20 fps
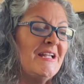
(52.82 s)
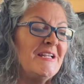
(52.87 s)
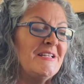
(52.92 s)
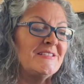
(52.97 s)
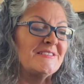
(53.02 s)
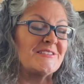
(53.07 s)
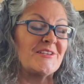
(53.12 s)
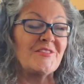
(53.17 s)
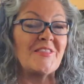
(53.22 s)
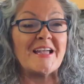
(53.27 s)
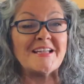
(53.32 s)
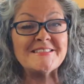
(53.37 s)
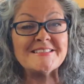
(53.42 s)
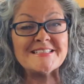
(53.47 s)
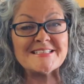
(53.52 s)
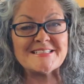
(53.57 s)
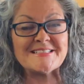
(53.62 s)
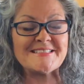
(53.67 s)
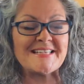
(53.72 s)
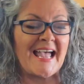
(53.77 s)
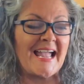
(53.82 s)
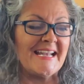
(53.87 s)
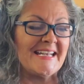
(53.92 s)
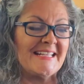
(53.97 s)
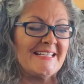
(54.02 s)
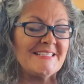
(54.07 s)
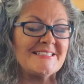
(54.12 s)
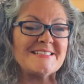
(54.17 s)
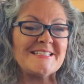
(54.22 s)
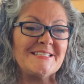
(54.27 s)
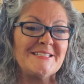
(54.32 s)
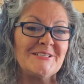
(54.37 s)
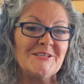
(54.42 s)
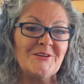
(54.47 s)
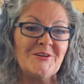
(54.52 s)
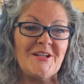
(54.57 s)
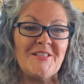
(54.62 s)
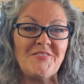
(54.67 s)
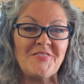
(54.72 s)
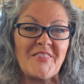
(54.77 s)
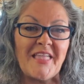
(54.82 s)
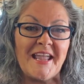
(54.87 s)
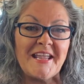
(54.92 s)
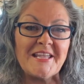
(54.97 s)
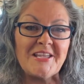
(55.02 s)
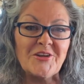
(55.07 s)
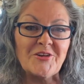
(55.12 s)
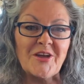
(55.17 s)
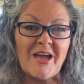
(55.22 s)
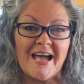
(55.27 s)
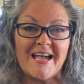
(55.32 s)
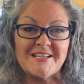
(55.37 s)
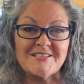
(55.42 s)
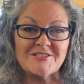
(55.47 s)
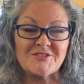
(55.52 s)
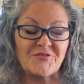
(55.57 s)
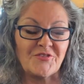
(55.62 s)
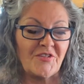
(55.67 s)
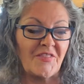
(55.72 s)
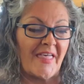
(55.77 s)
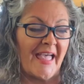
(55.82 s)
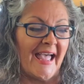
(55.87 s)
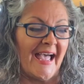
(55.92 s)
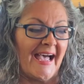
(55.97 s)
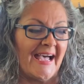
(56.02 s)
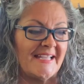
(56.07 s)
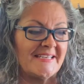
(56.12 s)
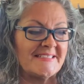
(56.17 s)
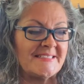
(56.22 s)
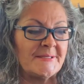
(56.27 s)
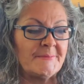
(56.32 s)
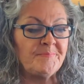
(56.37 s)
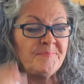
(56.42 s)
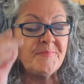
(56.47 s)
So that's exciting too. And thank you guys for that.